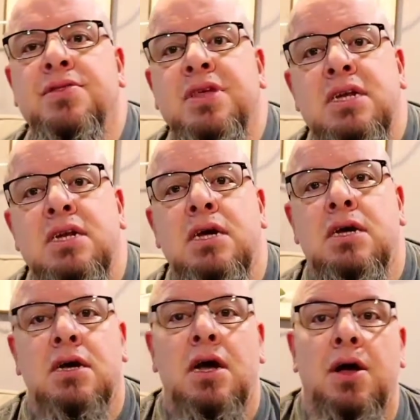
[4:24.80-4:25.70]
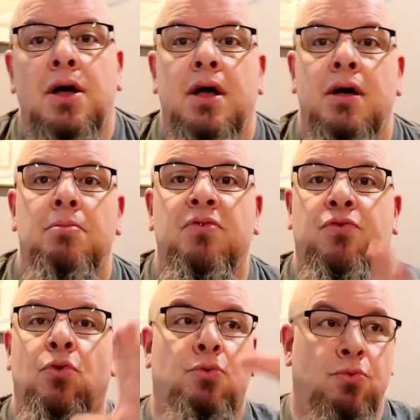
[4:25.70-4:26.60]
then
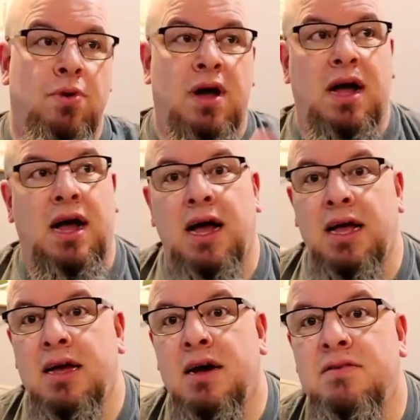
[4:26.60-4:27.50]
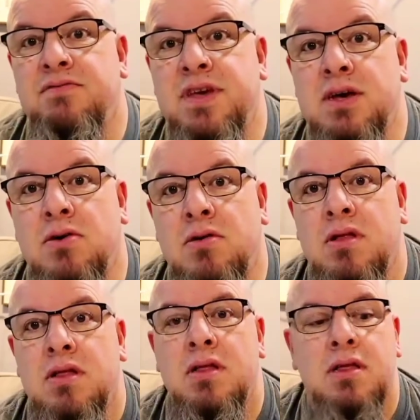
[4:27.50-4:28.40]
before I
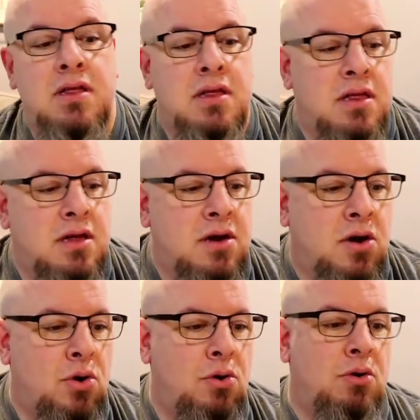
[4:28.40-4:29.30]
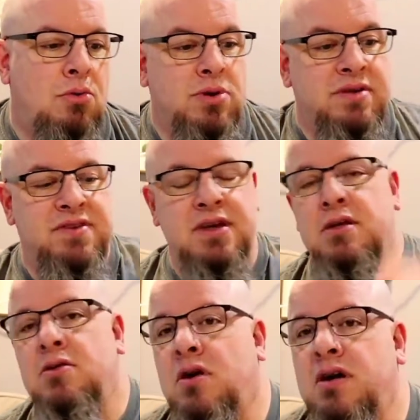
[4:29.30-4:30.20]
unveil or reveal
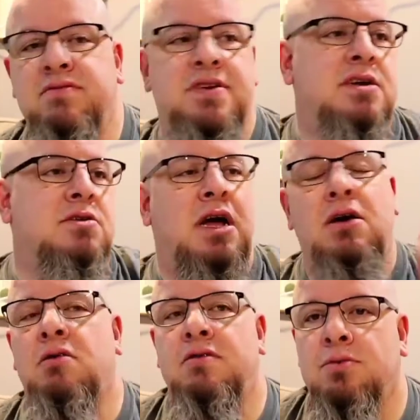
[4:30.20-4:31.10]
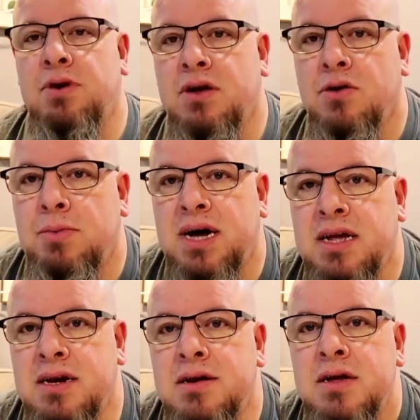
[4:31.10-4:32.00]
or unveil, however you want to go about
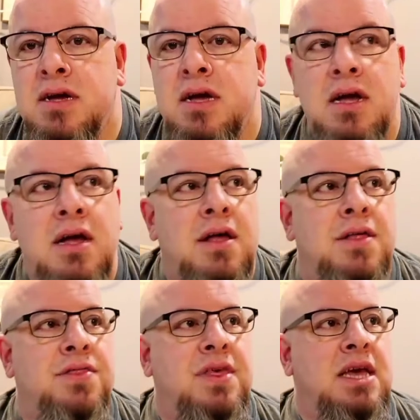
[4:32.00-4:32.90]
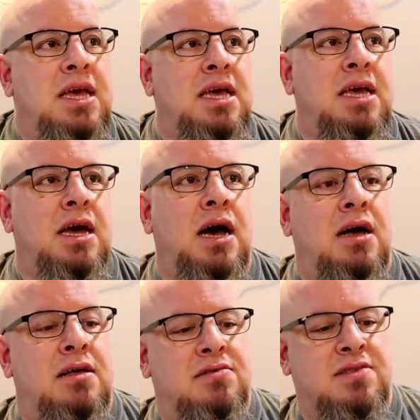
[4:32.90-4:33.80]
it, the
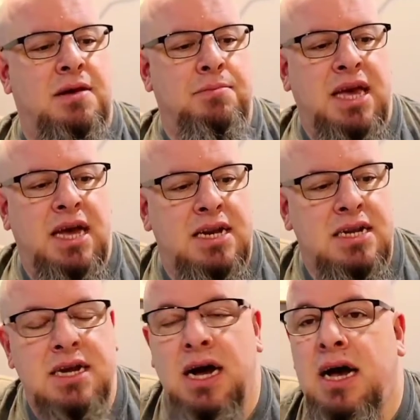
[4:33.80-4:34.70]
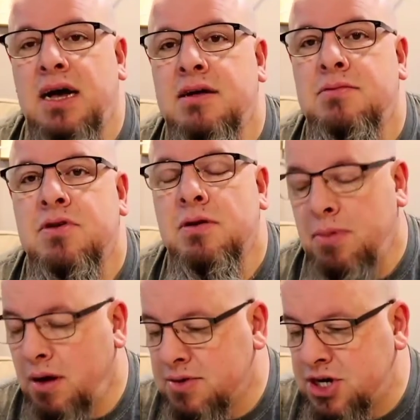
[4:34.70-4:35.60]
zombie headed uh,
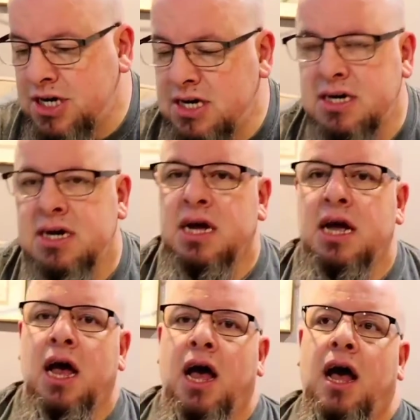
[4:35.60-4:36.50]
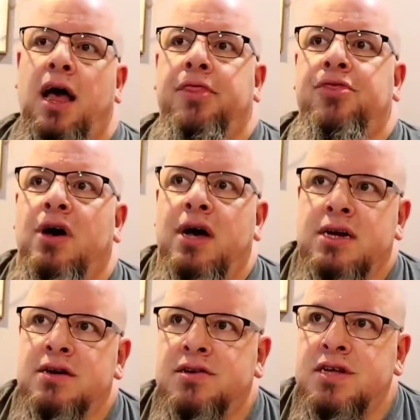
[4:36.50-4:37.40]
gumball machine, I
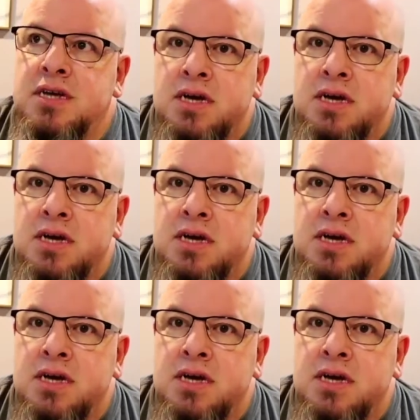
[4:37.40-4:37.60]
thought